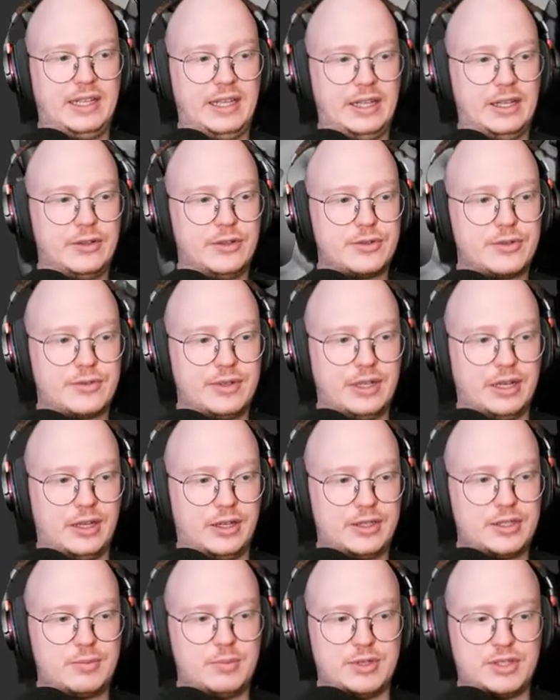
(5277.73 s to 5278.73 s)
the industry,
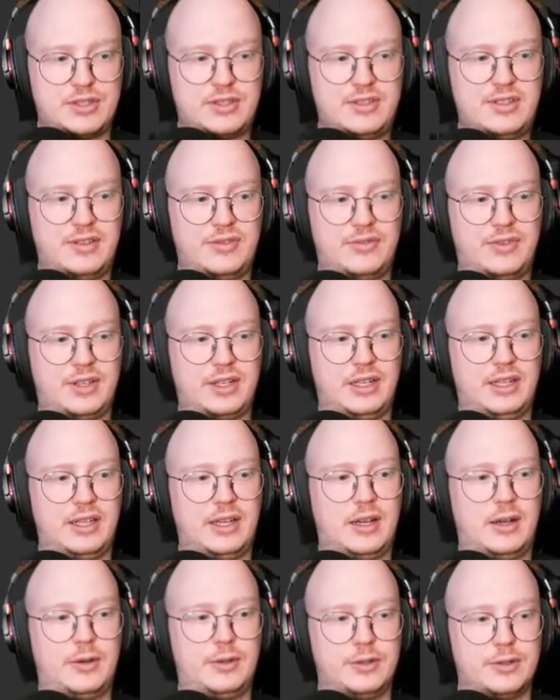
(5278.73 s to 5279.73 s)
like specifically
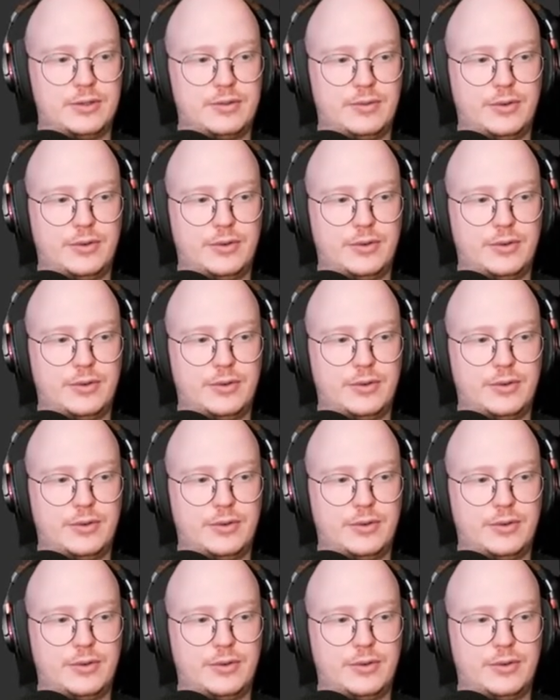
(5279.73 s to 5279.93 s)
how does